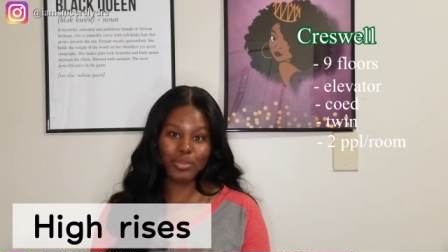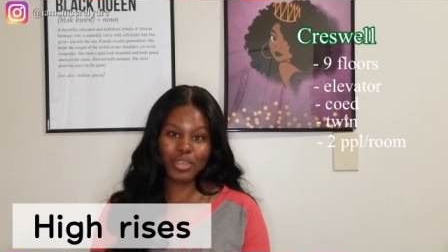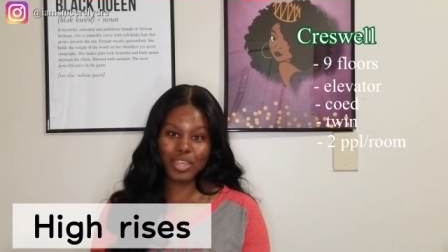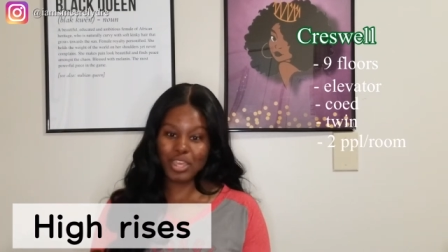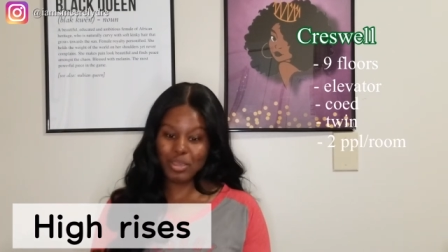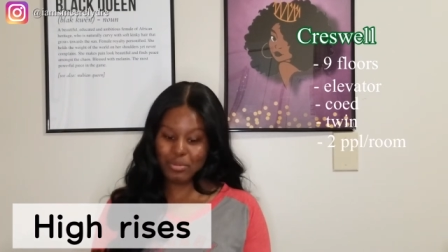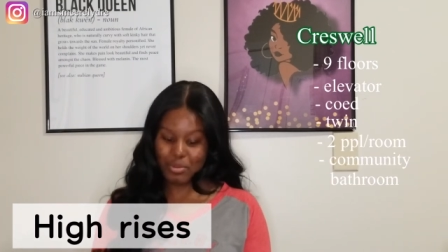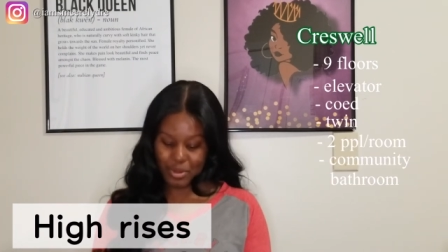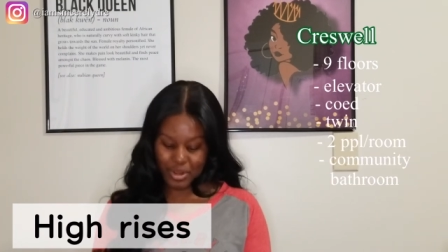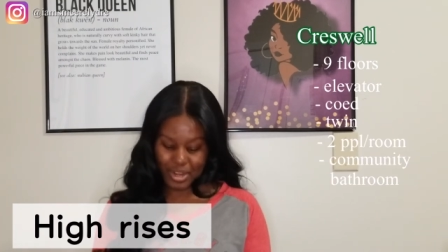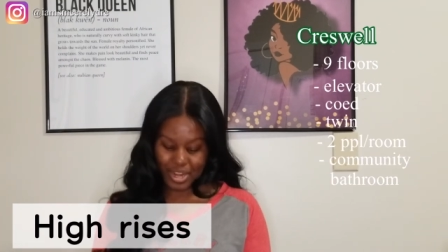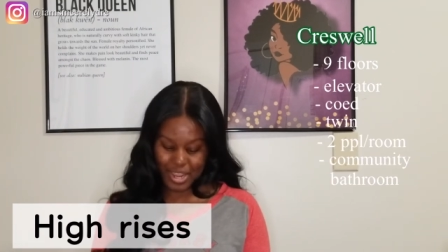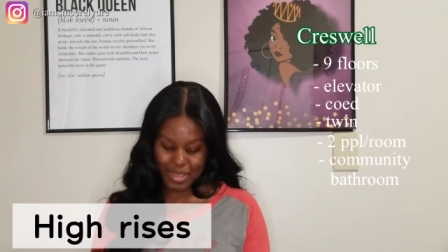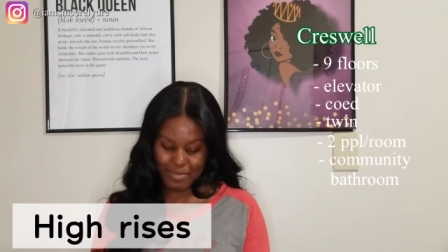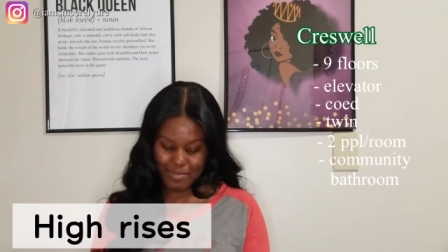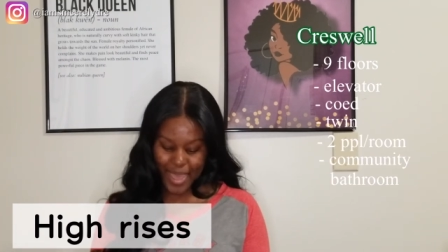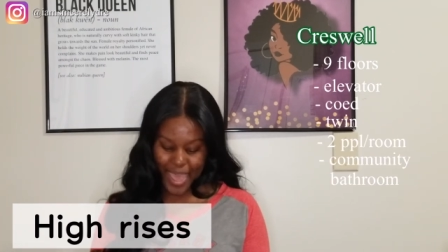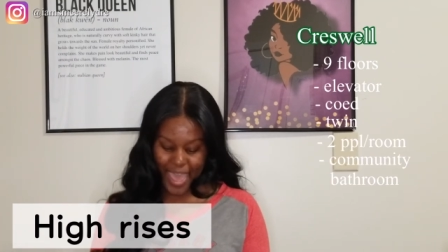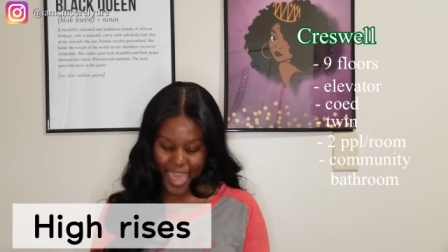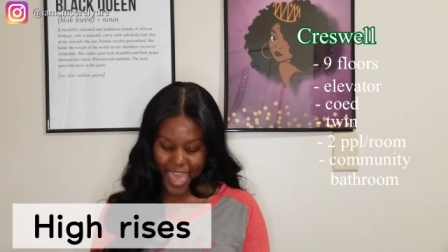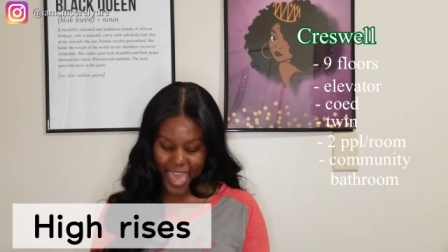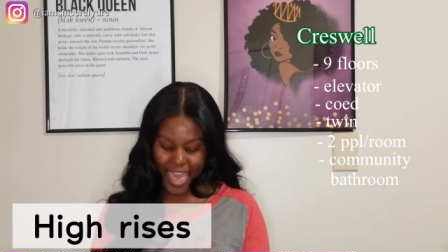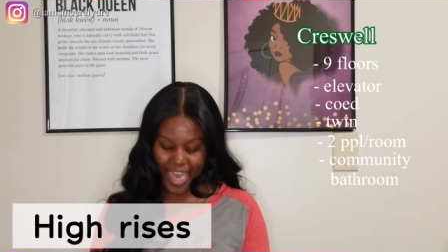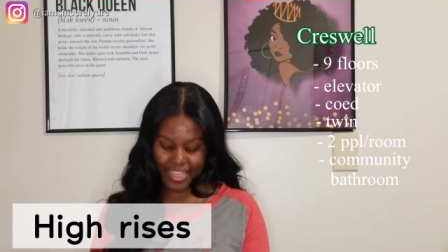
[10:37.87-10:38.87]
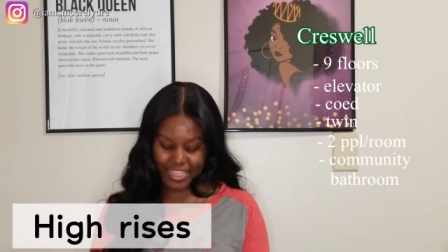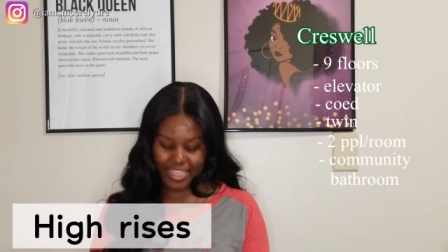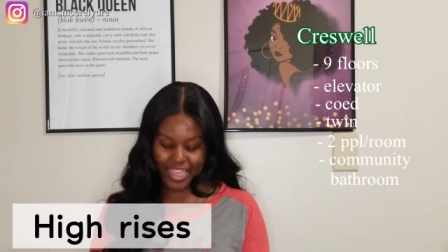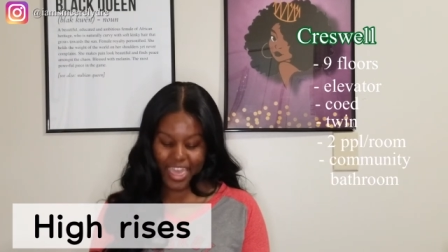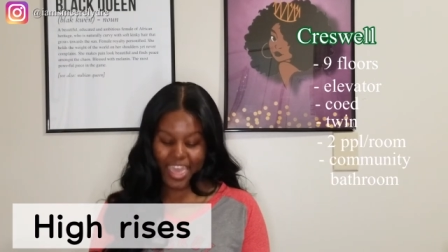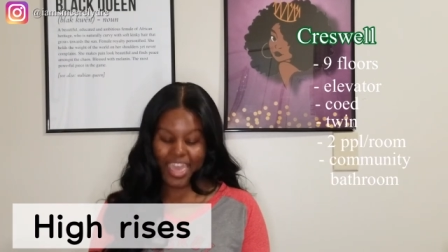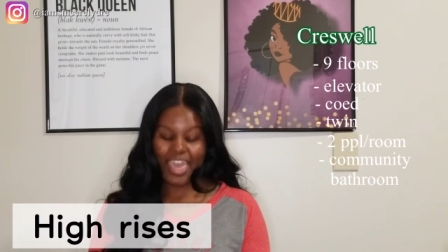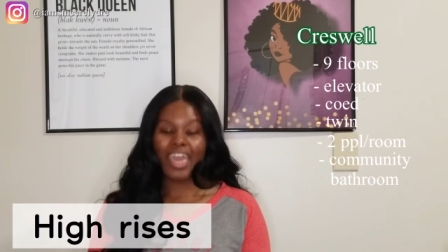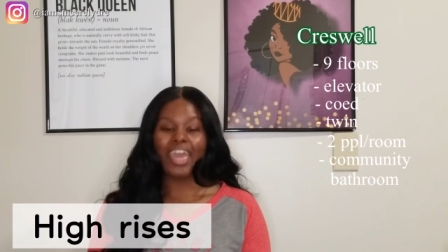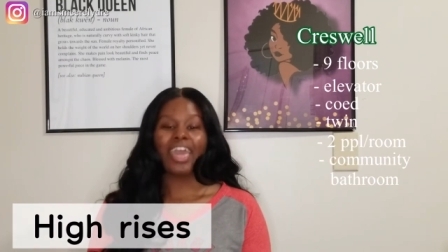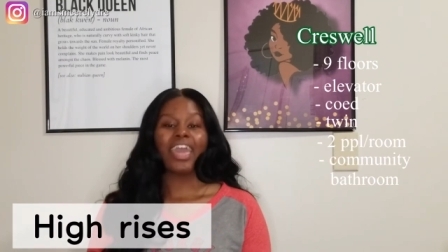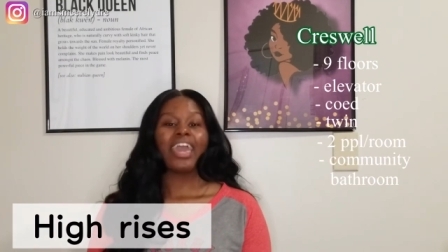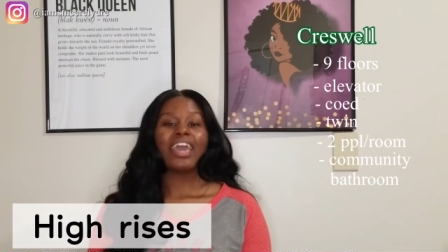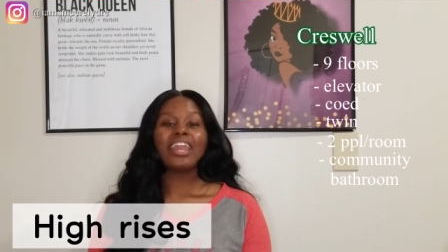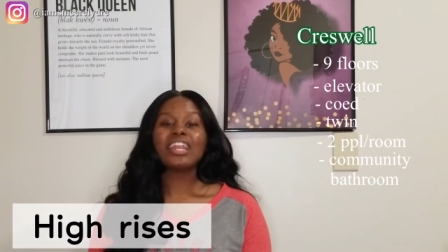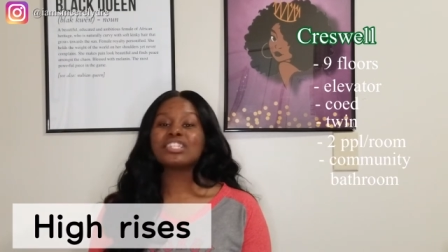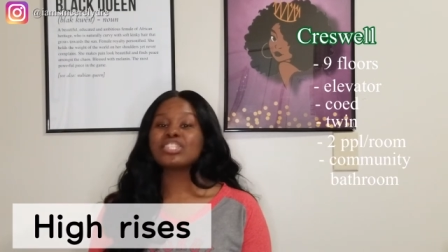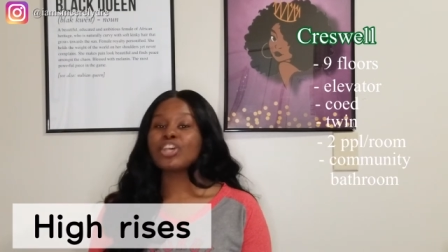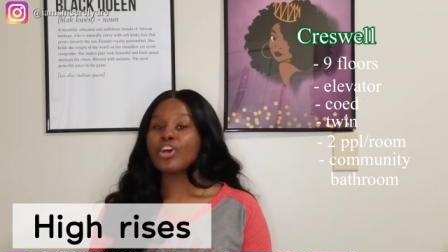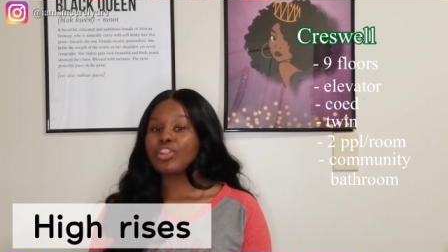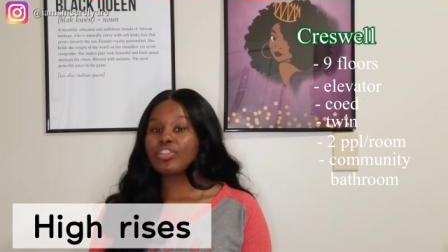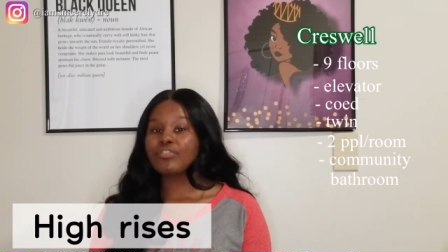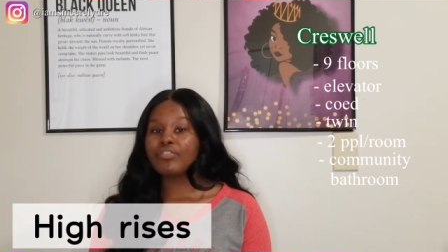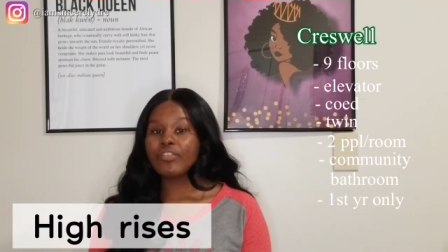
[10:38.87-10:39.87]
community bath, and it's
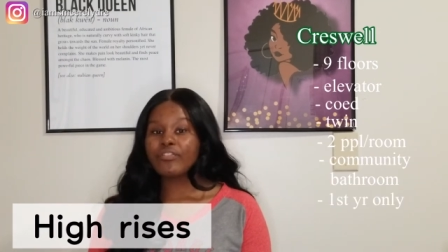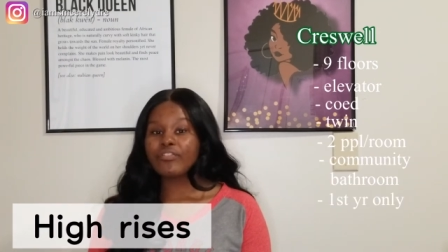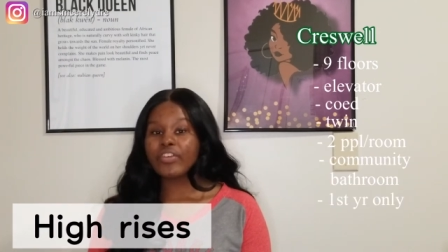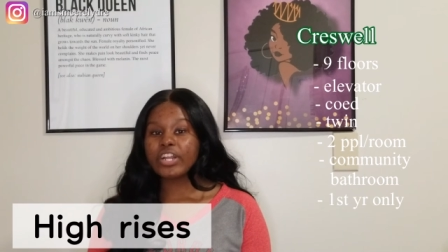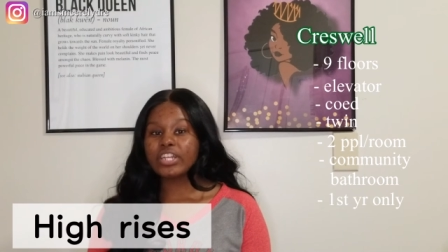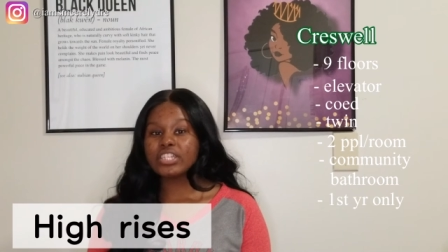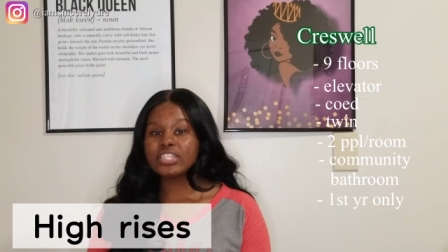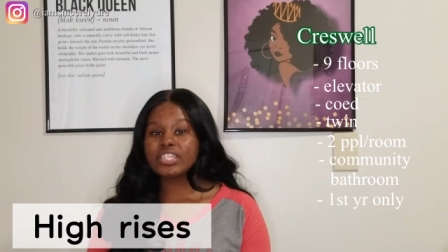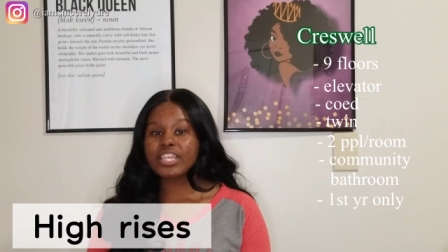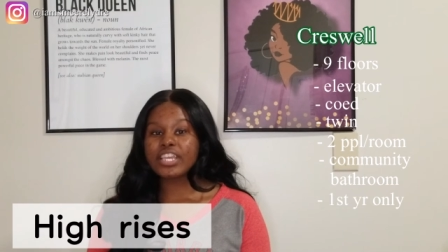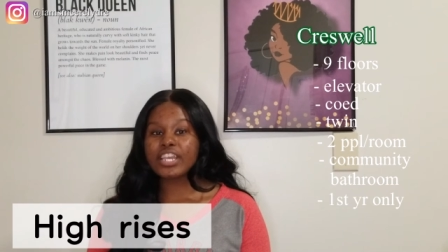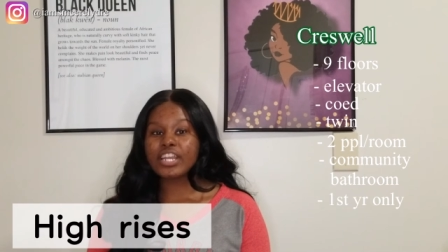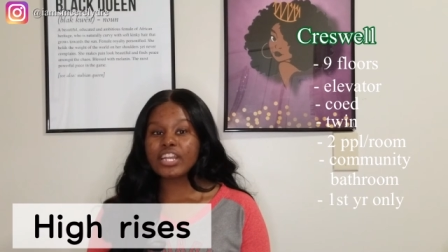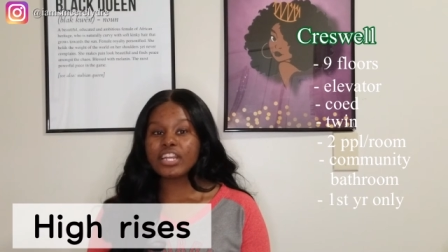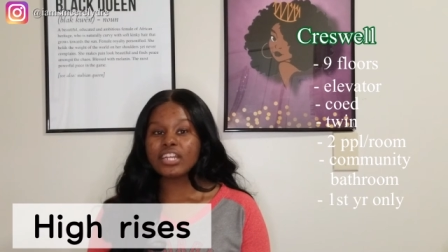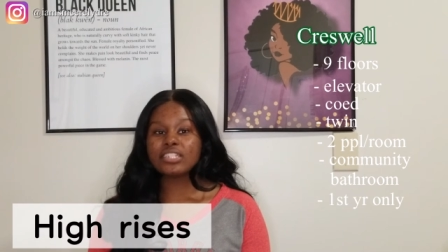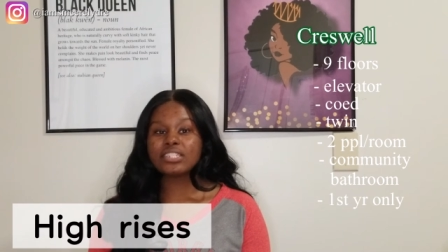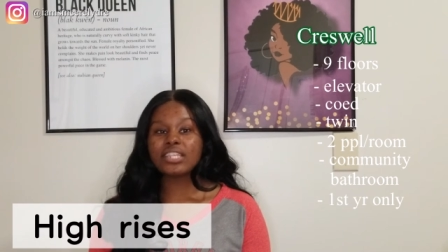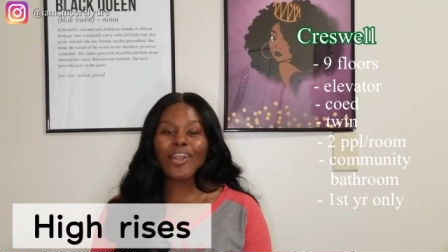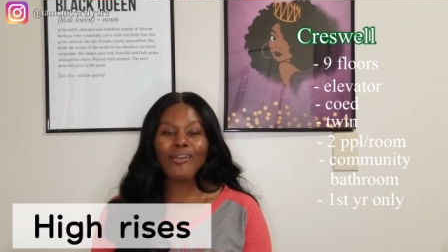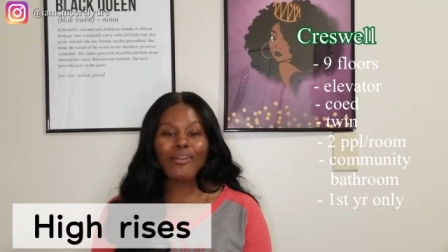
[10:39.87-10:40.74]
only for first years.